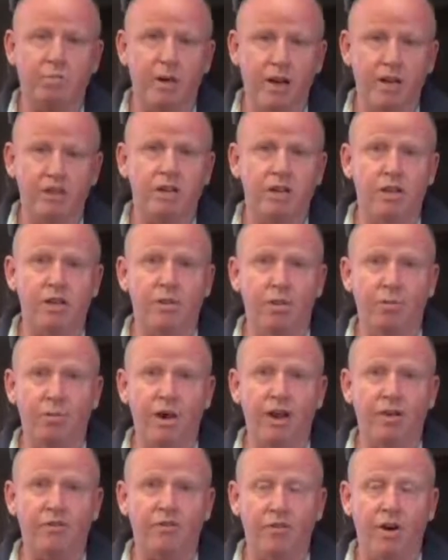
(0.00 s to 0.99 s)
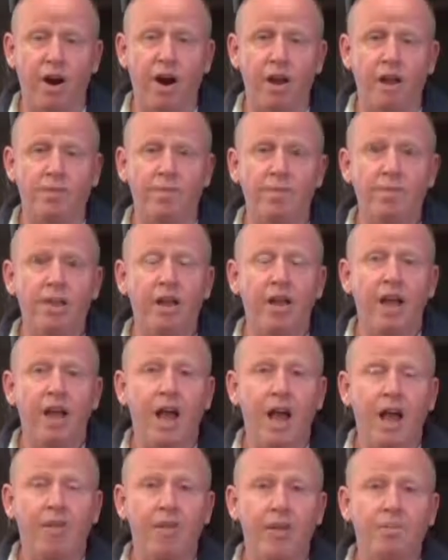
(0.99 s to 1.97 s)
basically to a bare frame
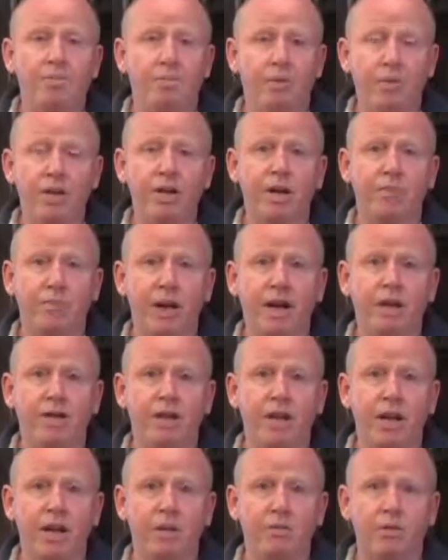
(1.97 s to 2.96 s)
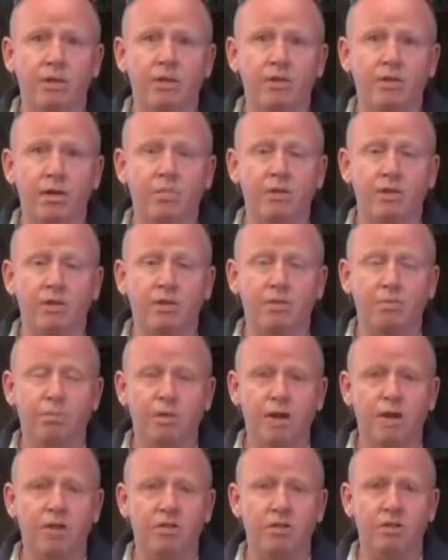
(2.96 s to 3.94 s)
and then putting it back together with new bits and
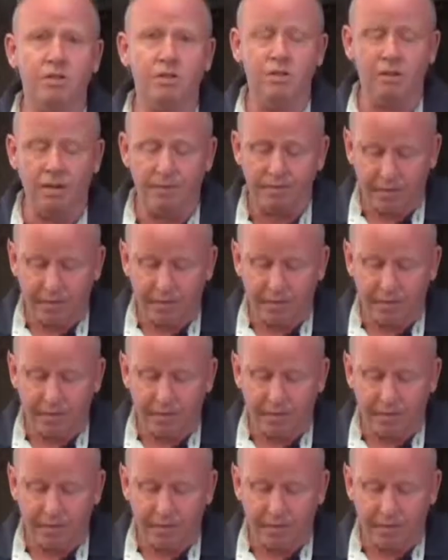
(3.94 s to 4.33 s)
pieces.